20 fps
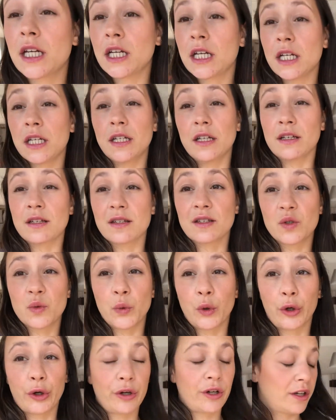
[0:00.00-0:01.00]
it doesn't
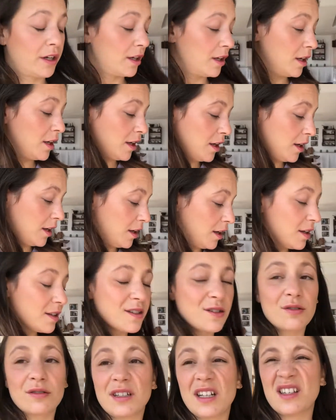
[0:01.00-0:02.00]
work.
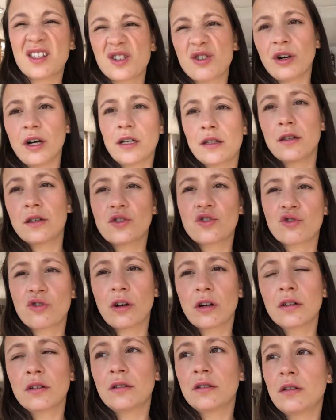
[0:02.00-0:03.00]
So that's quite a
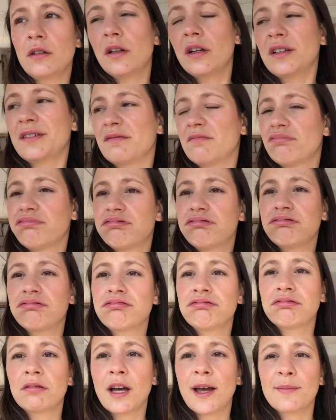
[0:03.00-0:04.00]
struggle and
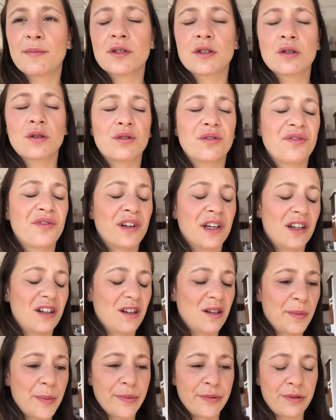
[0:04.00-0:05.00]
I'm so fed
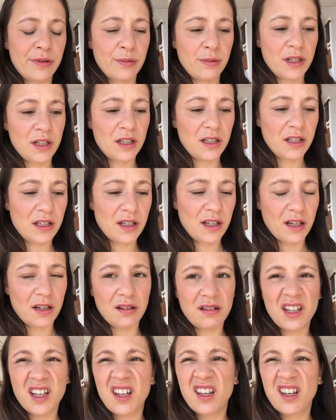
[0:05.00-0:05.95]
up with it, and